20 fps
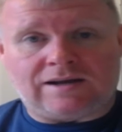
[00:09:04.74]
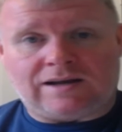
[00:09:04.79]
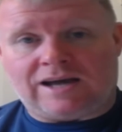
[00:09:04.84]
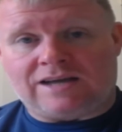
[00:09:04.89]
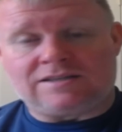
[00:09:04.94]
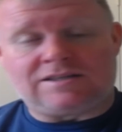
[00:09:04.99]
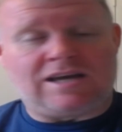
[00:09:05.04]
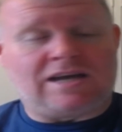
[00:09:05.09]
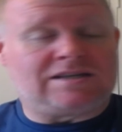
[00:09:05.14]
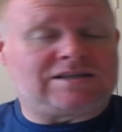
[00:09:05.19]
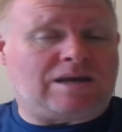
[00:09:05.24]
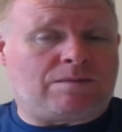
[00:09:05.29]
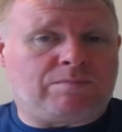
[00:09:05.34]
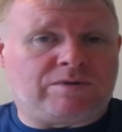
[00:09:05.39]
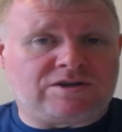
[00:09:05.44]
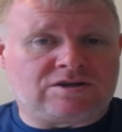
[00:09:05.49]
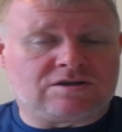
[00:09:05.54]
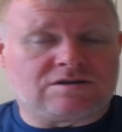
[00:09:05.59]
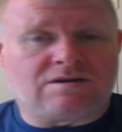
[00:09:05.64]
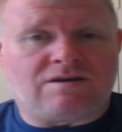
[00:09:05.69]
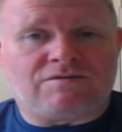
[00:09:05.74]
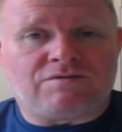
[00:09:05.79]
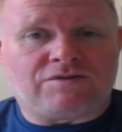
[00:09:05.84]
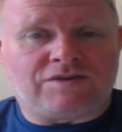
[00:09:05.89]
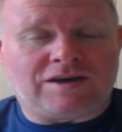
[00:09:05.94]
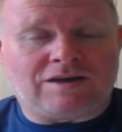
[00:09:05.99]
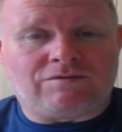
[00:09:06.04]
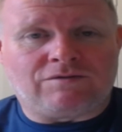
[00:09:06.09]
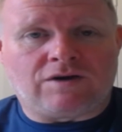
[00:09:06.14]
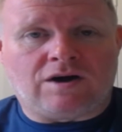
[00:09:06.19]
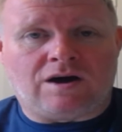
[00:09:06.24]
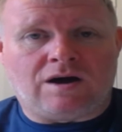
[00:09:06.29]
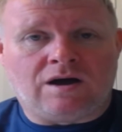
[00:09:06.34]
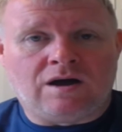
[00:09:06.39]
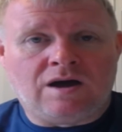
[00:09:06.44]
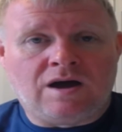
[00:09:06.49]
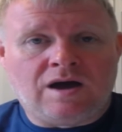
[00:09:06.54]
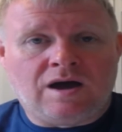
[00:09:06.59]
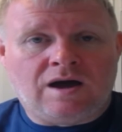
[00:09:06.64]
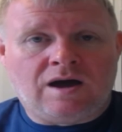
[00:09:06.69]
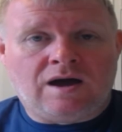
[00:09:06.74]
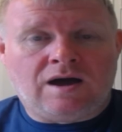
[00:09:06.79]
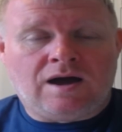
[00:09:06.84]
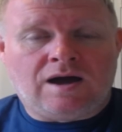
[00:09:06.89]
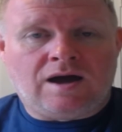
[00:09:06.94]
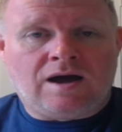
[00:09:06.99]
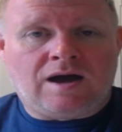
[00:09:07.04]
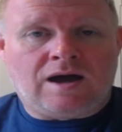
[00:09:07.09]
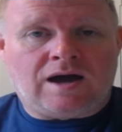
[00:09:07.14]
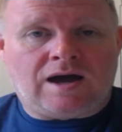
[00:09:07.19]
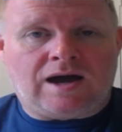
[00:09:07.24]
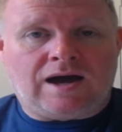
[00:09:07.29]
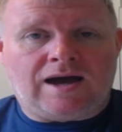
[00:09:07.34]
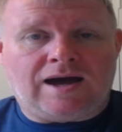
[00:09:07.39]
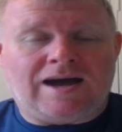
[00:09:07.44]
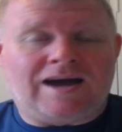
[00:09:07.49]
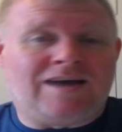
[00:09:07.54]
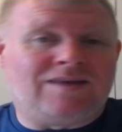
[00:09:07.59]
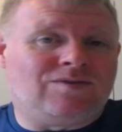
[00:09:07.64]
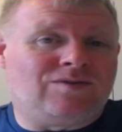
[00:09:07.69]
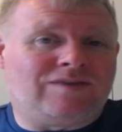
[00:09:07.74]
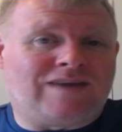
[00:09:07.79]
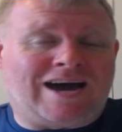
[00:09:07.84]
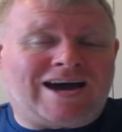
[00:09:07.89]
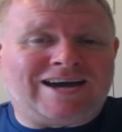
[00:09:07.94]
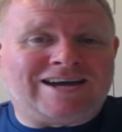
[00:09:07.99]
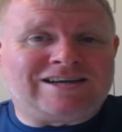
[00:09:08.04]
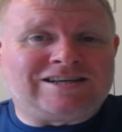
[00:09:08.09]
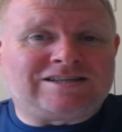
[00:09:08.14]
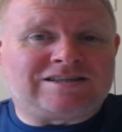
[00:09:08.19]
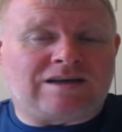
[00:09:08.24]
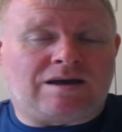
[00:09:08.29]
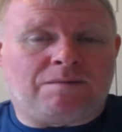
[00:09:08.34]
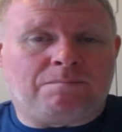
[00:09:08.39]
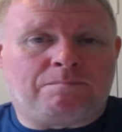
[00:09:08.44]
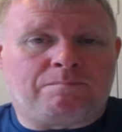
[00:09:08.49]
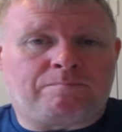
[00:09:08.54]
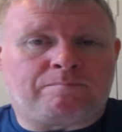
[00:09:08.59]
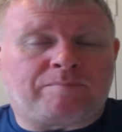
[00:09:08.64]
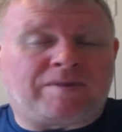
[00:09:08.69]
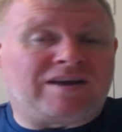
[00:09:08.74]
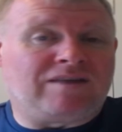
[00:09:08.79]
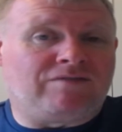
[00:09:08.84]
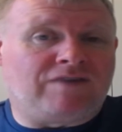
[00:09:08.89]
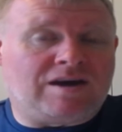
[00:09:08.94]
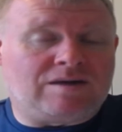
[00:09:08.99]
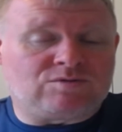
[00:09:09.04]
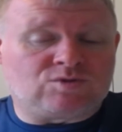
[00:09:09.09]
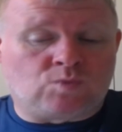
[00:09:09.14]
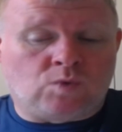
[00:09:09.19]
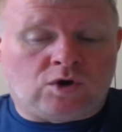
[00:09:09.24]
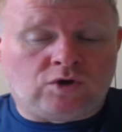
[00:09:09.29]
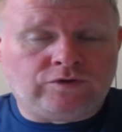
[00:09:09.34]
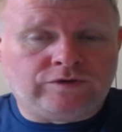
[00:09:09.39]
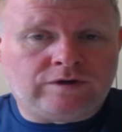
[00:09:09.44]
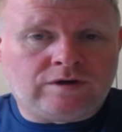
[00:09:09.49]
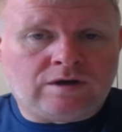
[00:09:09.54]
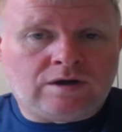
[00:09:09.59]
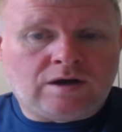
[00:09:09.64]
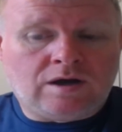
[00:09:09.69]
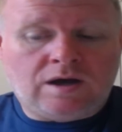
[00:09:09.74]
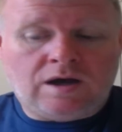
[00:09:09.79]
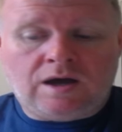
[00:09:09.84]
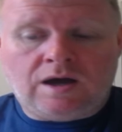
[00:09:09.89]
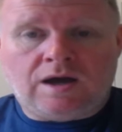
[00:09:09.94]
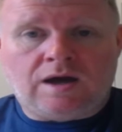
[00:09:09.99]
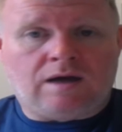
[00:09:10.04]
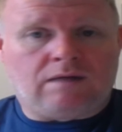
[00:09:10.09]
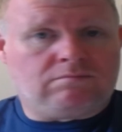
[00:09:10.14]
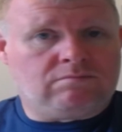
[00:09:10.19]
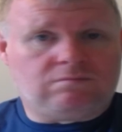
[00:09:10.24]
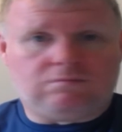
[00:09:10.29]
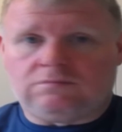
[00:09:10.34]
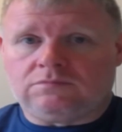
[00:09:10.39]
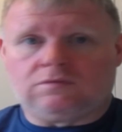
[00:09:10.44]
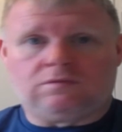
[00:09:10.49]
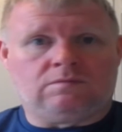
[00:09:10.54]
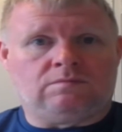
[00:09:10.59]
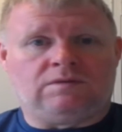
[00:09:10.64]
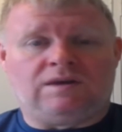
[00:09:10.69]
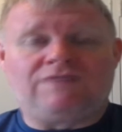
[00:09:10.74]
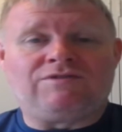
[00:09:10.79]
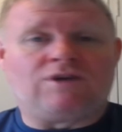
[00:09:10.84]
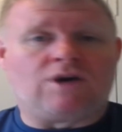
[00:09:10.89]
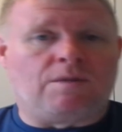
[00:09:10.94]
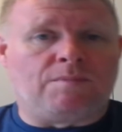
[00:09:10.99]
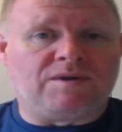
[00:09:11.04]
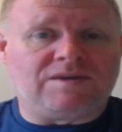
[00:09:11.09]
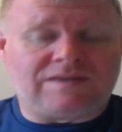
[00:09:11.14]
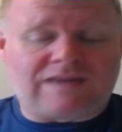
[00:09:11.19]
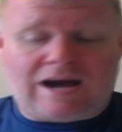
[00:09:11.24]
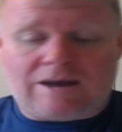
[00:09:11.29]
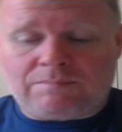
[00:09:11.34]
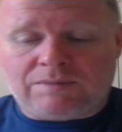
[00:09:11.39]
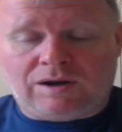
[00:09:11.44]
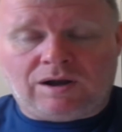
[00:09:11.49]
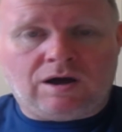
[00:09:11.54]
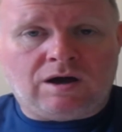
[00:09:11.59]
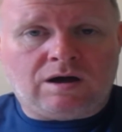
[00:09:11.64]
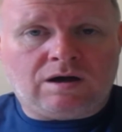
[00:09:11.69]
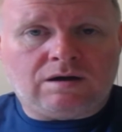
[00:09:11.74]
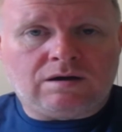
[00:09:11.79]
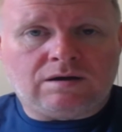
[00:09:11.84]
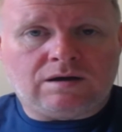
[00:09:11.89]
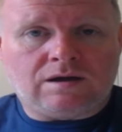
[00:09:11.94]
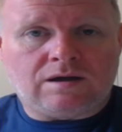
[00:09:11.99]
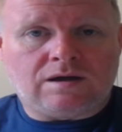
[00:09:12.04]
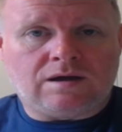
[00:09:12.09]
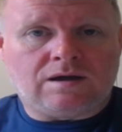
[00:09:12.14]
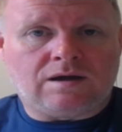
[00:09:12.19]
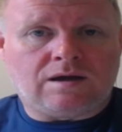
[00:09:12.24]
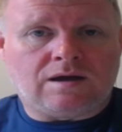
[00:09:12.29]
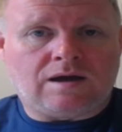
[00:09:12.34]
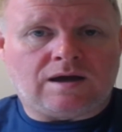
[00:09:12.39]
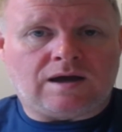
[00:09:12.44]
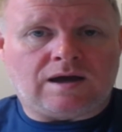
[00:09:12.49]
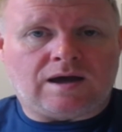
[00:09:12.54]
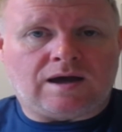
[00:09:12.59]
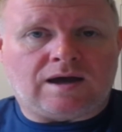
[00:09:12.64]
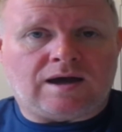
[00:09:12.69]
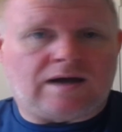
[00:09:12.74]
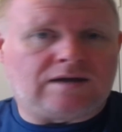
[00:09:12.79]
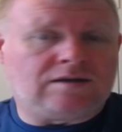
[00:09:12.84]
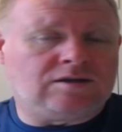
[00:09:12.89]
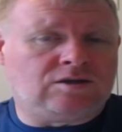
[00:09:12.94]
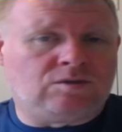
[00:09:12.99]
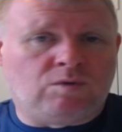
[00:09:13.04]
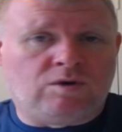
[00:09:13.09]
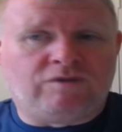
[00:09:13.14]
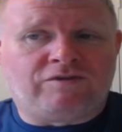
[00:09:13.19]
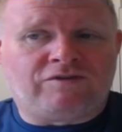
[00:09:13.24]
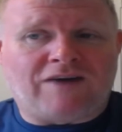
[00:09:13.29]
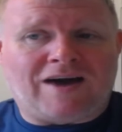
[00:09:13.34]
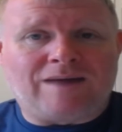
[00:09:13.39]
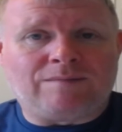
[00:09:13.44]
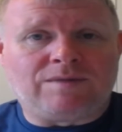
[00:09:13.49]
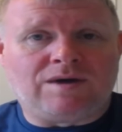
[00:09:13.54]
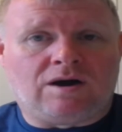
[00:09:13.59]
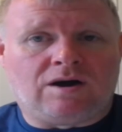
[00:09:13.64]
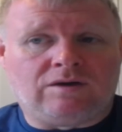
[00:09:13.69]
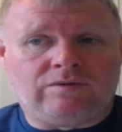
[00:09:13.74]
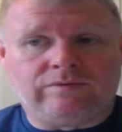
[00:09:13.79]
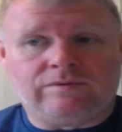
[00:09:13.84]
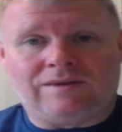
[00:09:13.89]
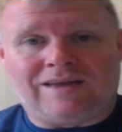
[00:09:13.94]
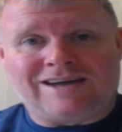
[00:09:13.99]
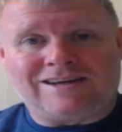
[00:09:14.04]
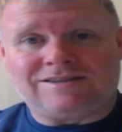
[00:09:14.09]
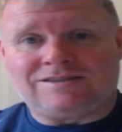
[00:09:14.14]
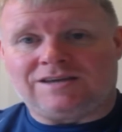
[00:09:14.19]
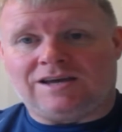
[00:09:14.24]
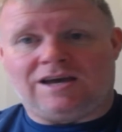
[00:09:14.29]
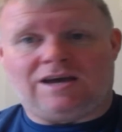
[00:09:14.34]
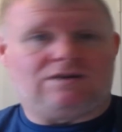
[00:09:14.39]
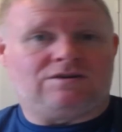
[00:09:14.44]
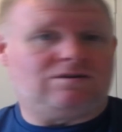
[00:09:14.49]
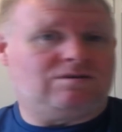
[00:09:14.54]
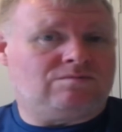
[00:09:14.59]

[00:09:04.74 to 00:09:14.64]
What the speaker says: like I say, take pictures of everything I've got. And that is BennyVapes1. Leave a comment down below. You will find me on, like say,